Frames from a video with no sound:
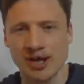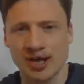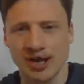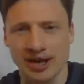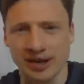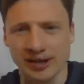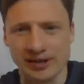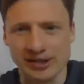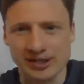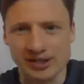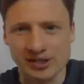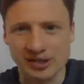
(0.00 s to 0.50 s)

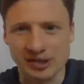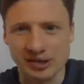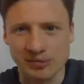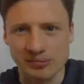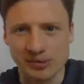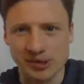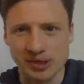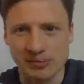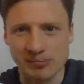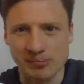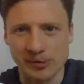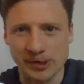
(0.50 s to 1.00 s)
and that's going to
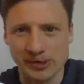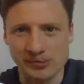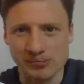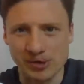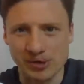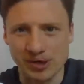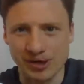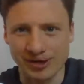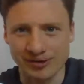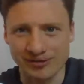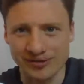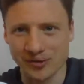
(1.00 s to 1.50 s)
be the best
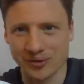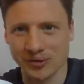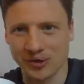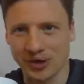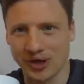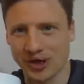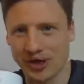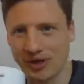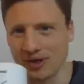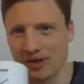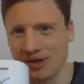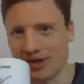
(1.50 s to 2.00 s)
part of your
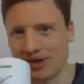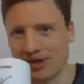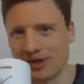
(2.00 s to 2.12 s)
day.